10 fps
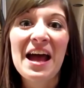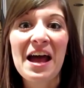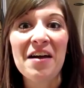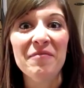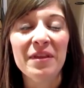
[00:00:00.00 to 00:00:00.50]

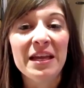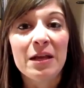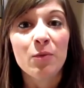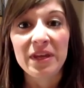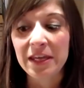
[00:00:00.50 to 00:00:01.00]
Um,
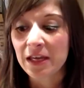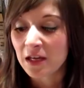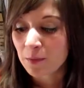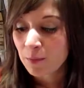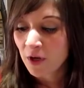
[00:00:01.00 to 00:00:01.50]

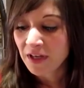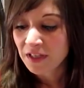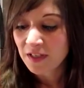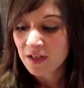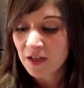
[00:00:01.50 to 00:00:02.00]
we
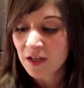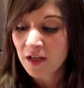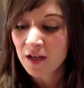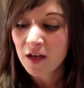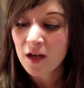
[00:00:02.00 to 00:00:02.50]
put
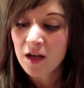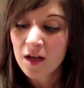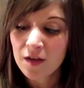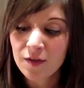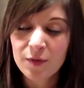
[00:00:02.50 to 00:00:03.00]

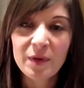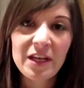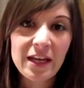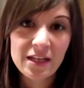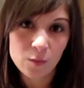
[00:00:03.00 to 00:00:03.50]

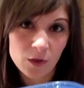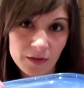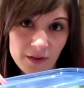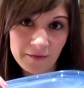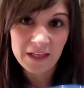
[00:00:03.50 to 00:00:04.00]
three days
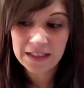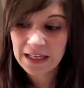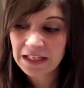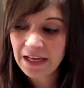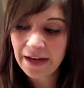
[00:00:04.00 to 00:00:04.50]
worth of these
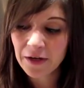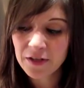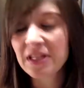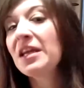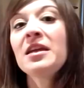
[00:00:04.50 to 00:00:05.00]

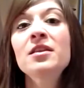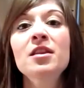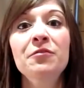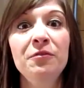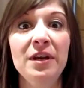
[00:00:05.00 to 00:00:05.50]
containers
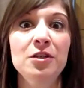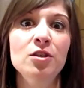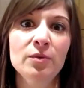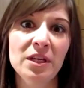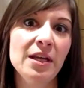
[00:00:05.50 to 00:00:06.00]
in the fridge,
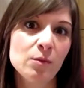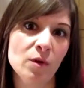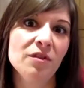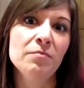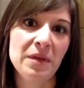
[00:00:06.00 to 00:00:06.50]
three days
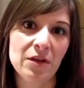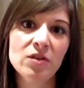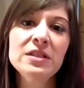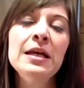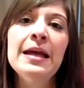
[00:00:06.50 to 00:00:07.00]
worth of
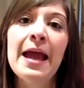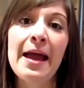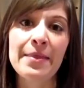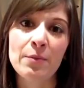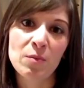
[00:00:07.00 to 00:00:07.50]
meals,
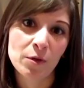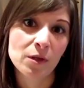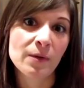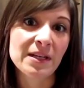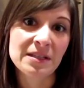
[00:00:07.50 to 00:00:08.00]
and then we put
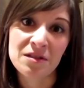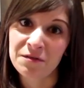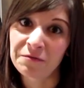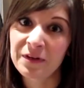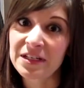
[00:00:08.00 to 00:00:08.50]
the rest in
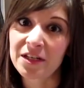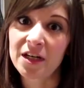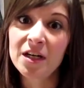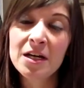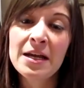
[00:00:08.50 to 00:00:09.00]
the
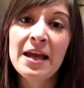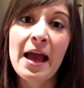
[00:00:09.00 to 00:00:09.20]
freezer.